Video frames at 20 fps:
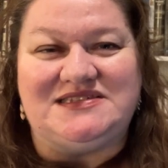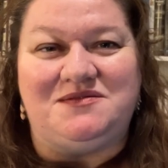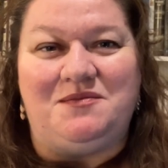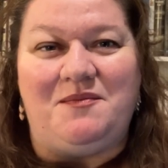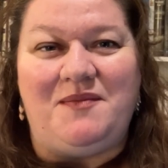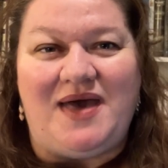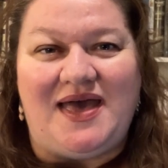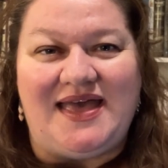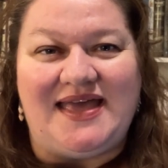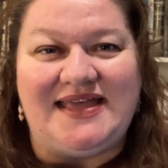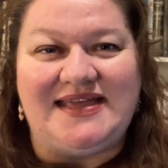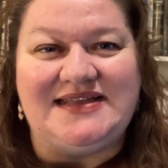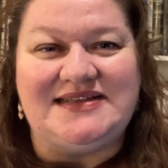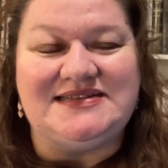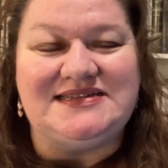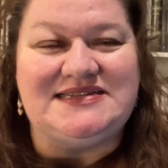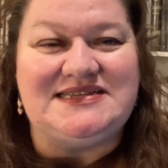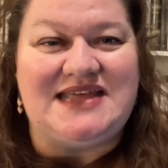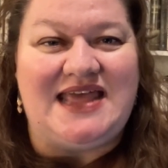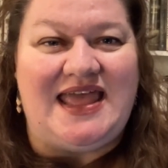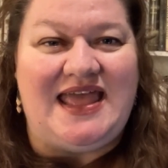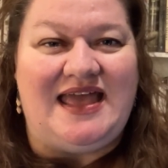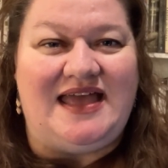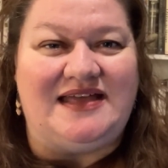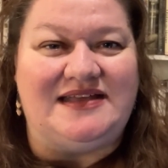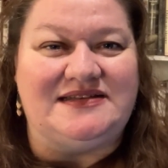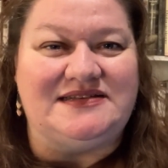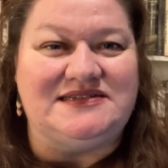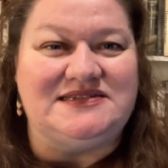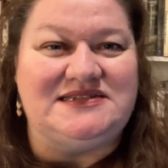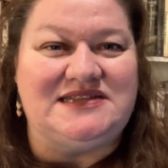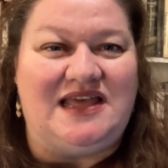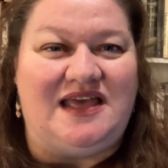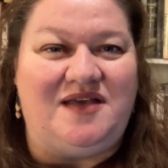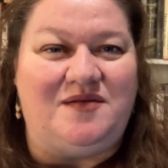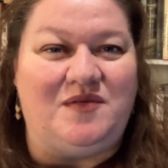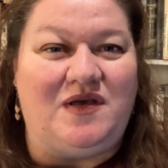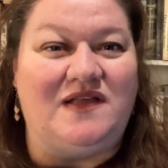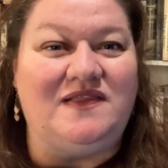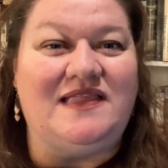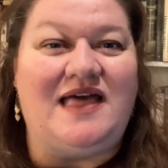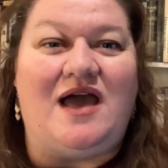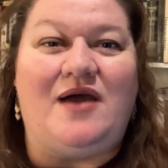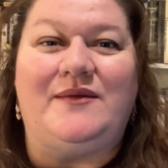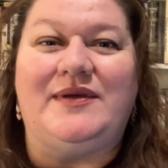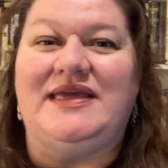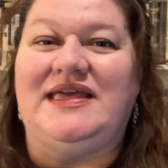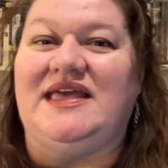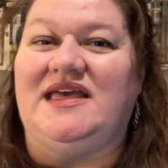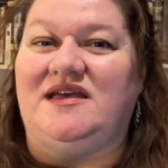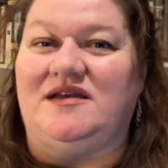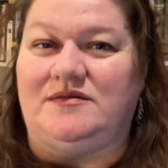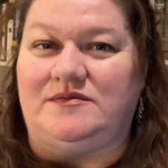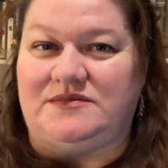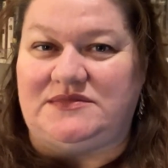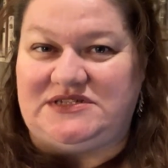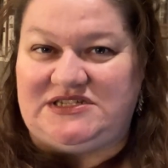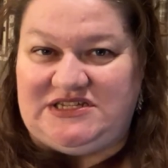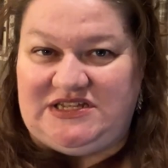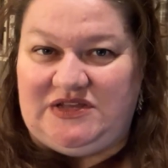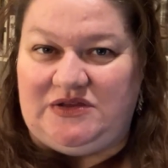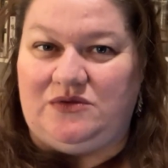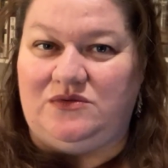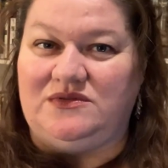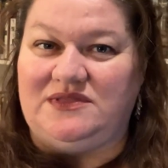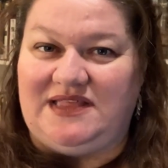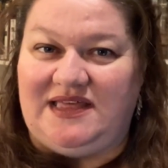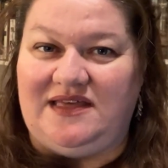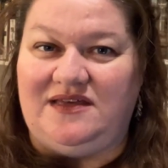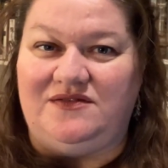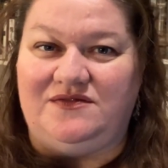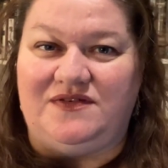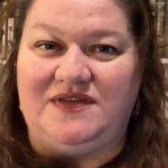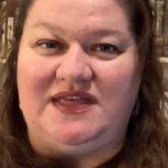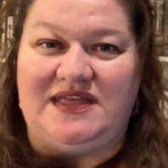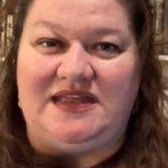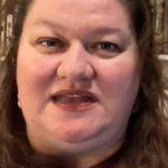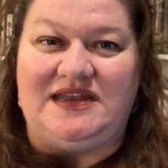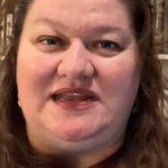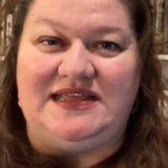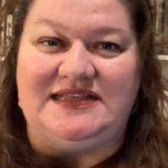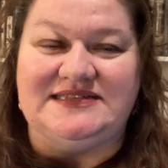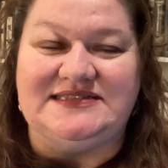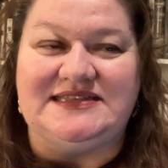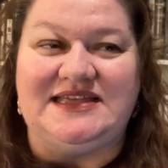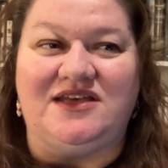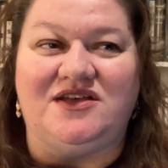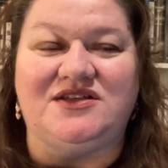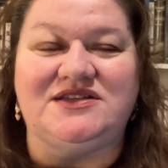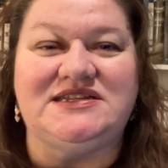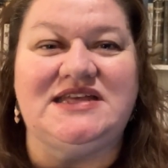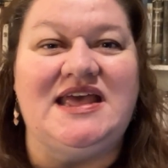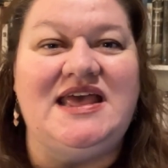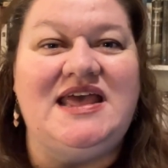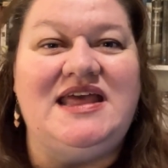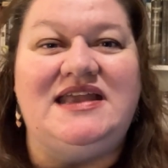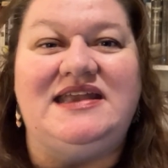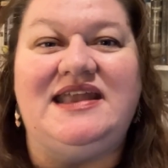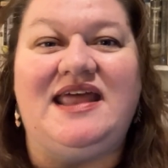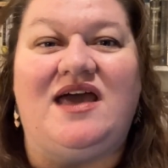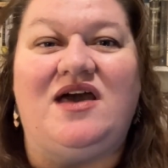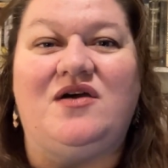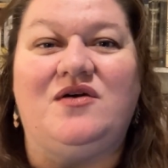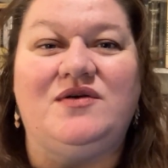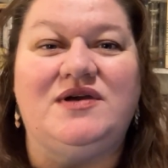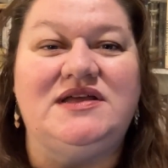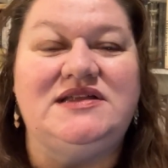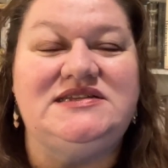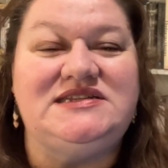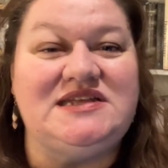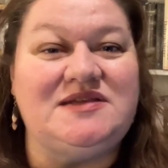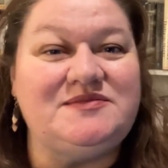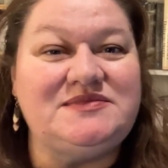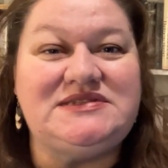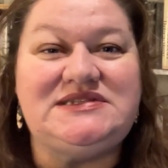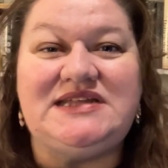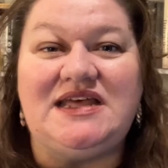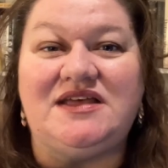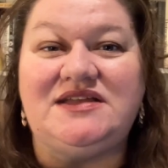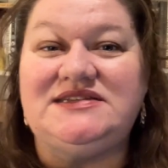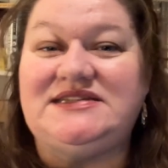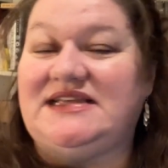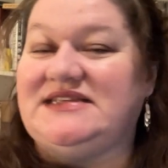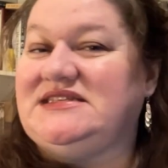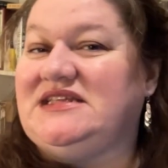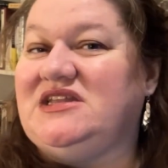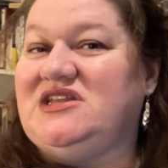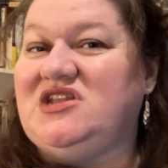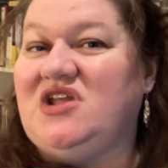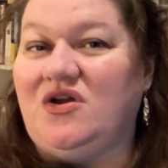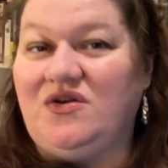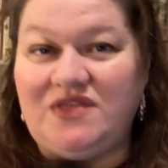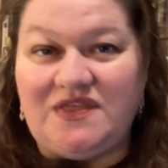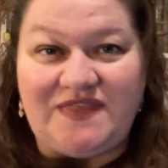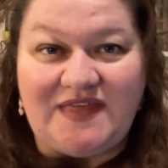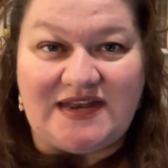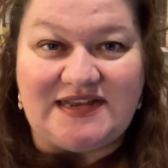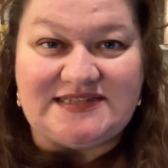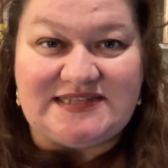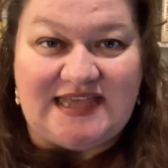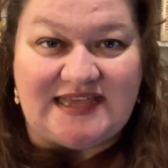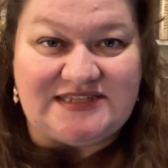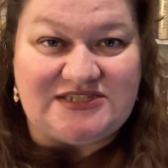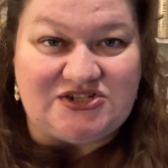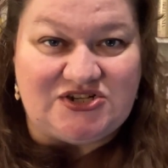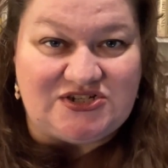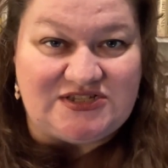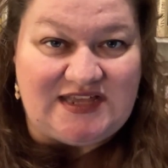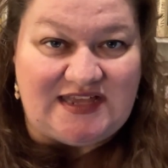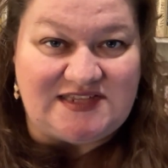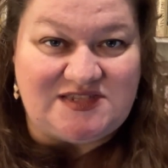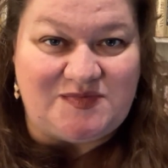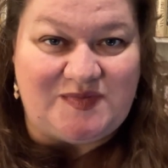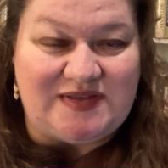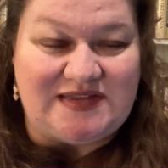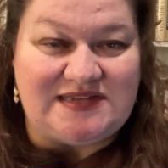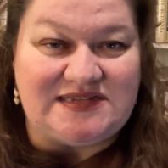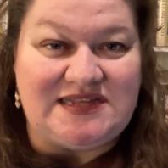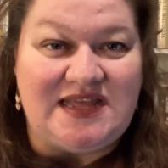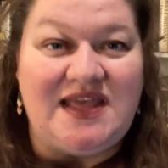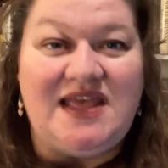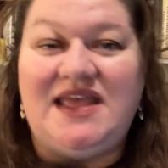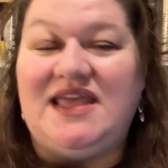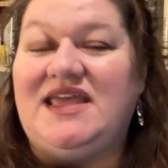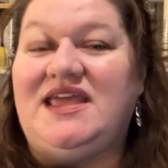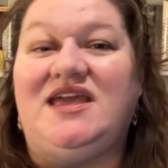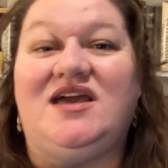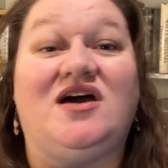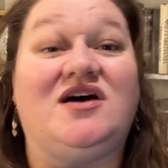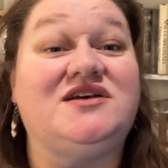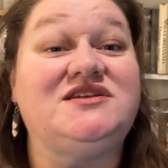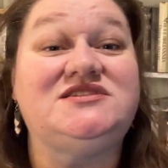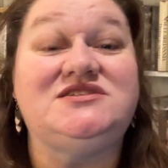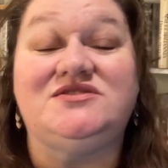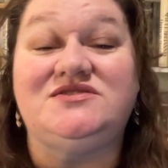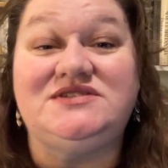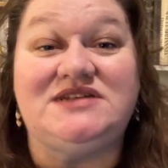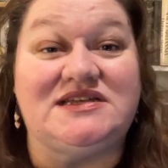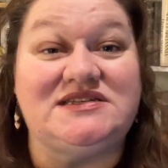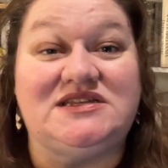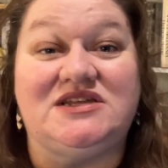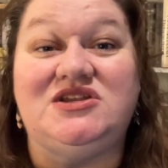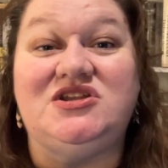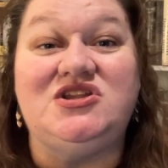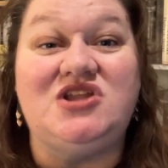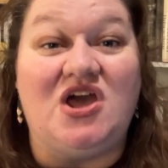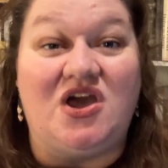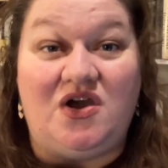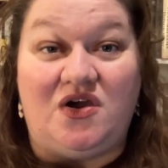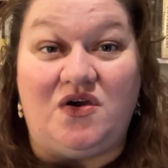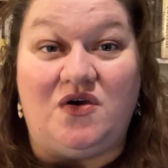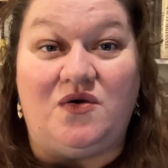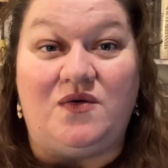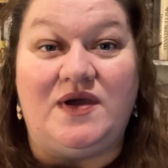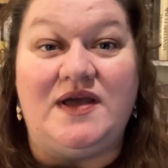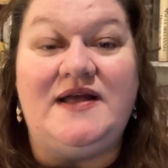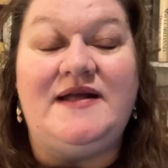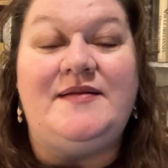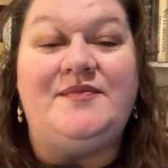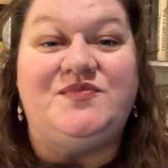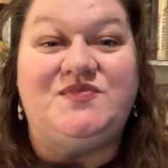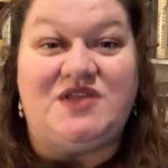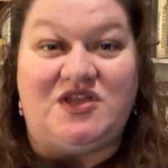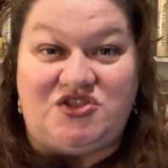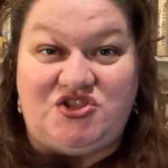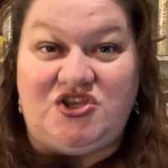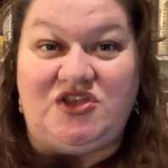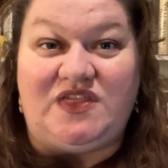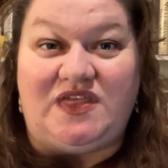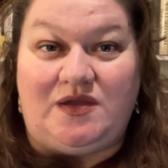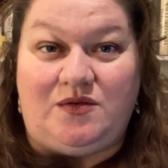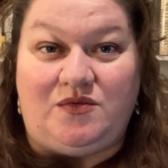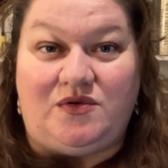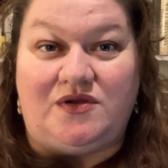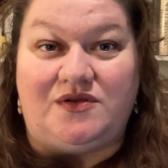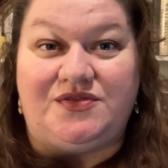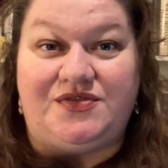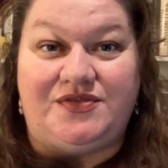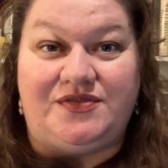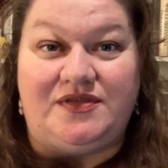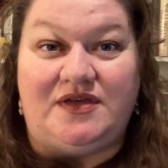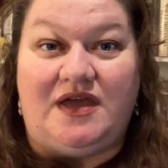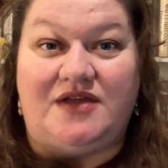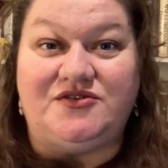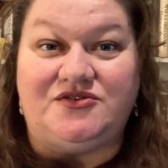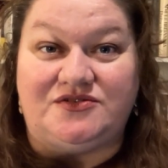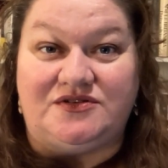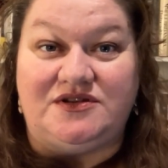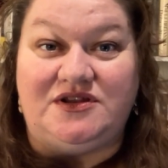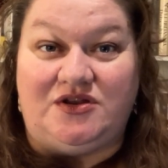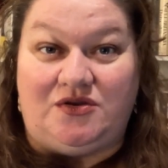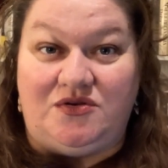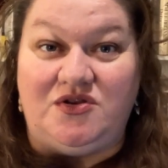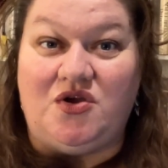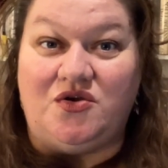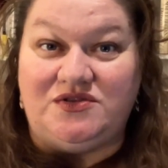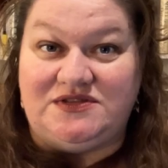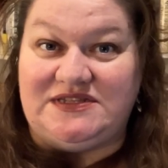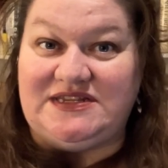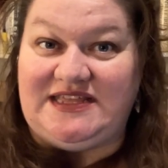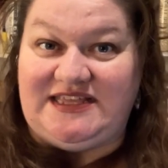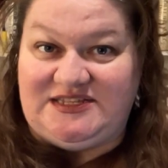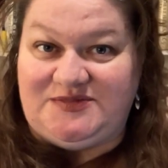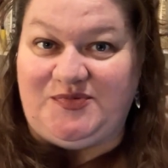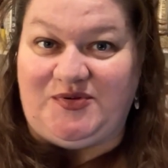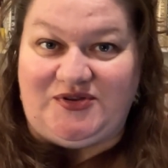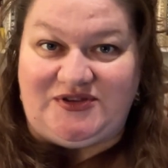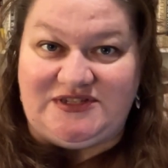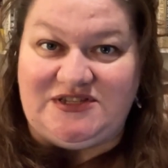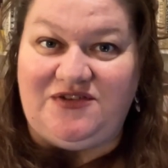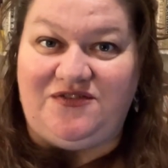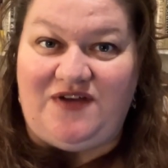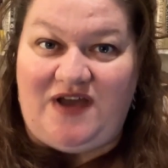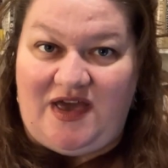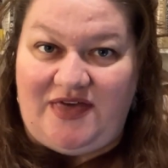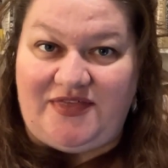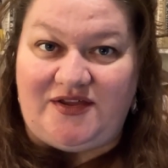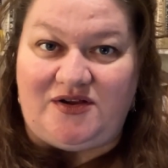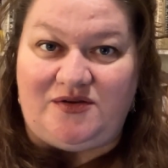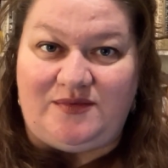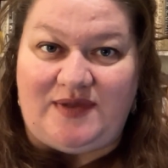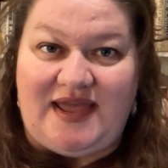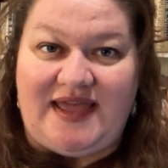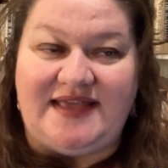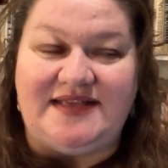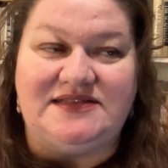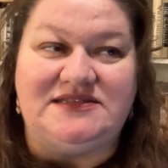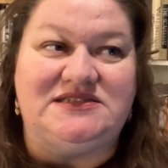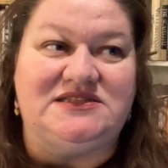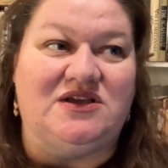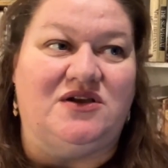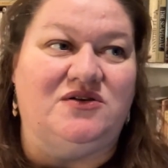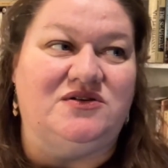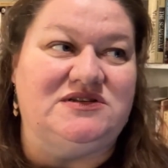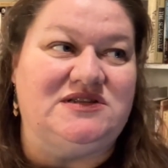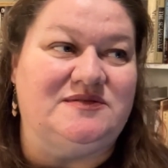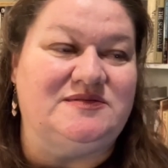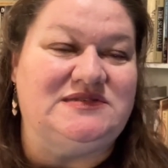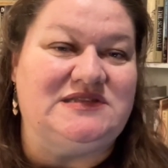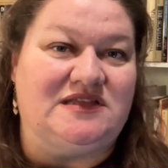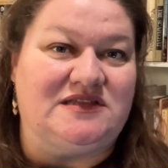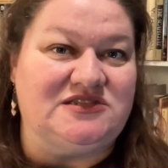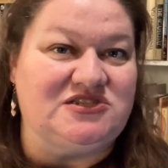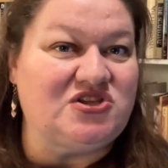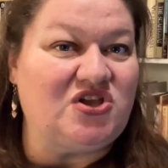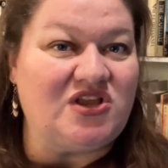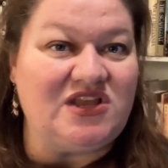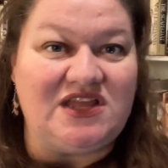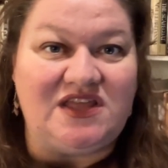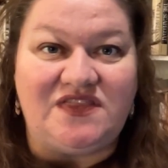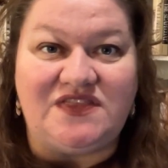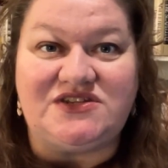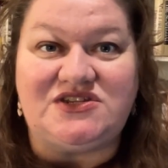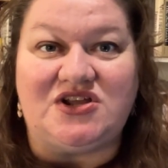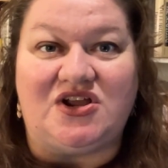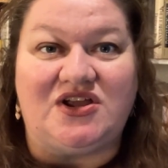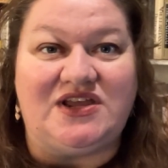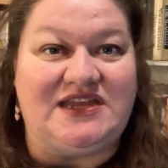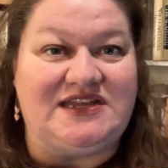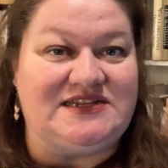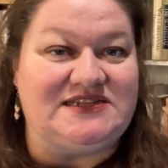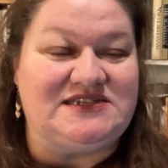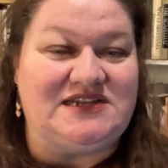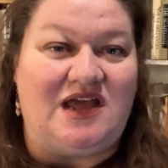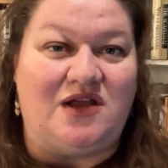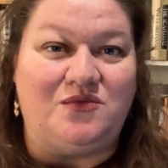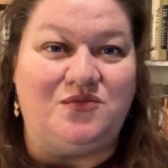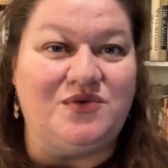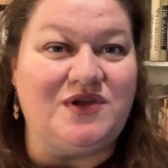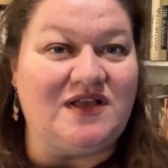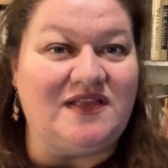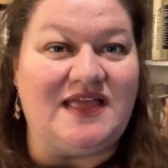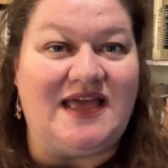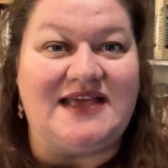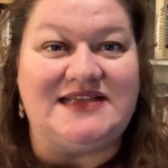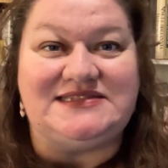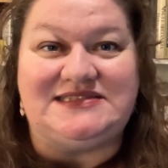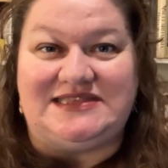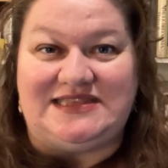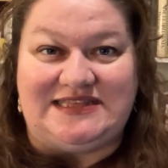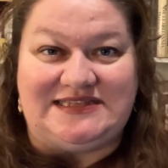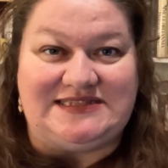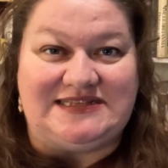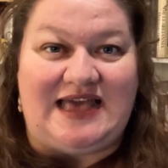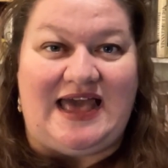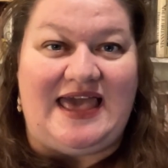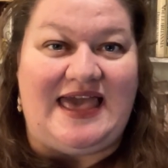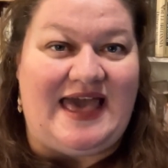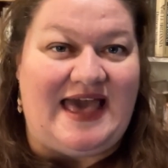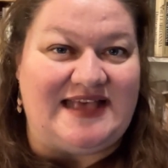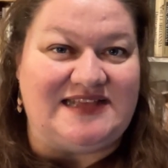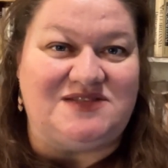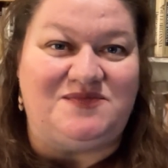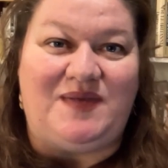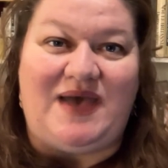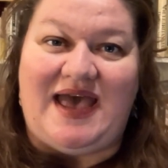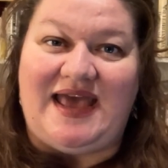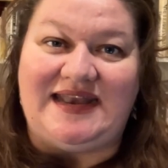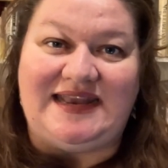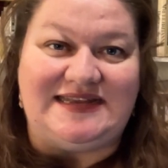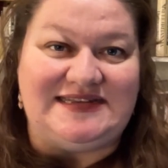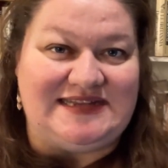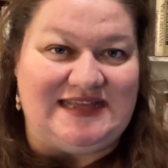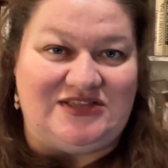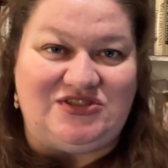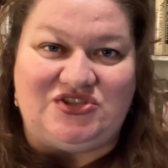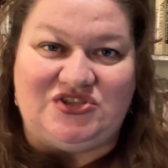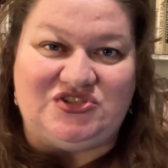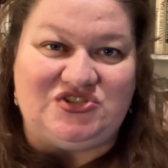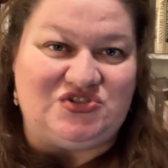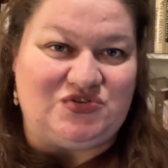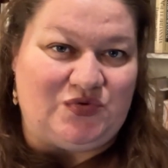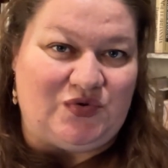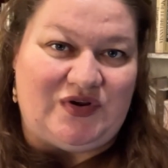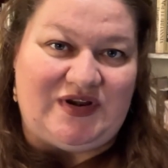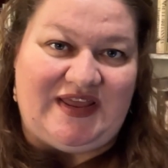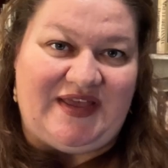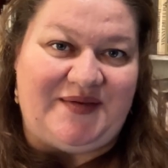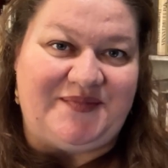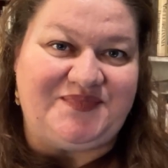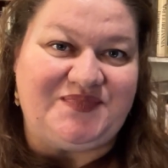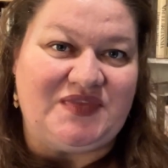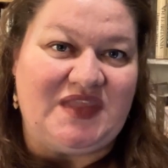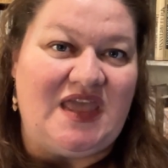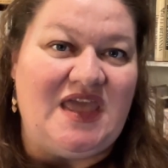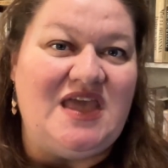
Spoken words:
mind and allowing him to live in his guilt. Now, Dimmesdale doesn't know that is Hester's husband. He also doesn't know that Chillingworth knows that he's Pearl's father, right? So Dimmesdale is totally in the dark. He does not realize this guy has bad intentions toward him.